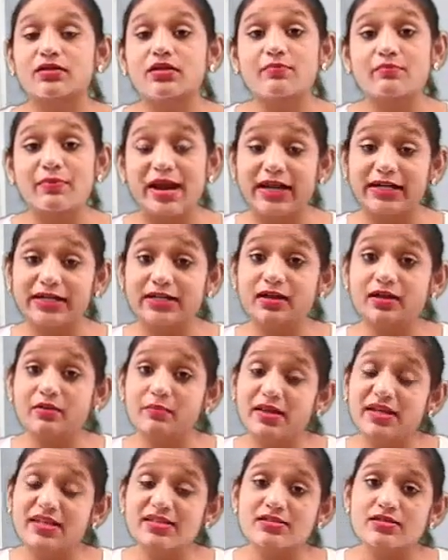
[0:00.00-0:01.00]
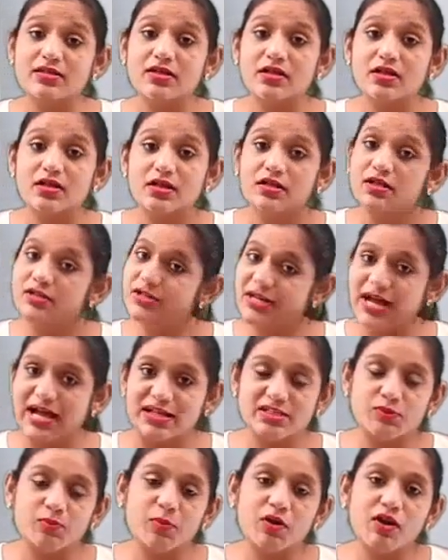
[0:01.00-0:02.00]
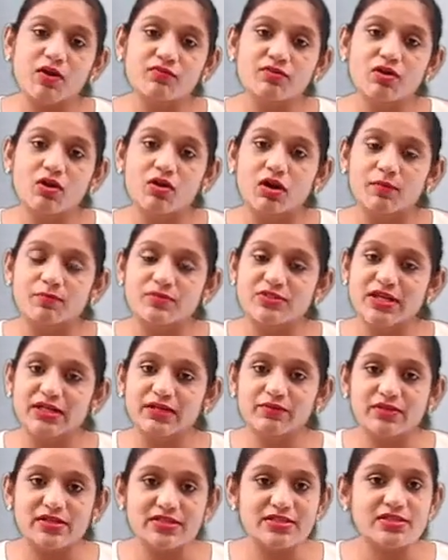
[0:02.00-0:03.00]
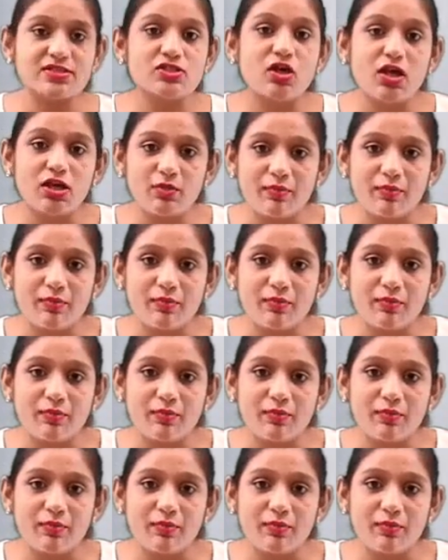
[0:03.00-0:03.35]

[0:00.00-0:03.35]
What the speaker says: The matter means the transfer of the object which is not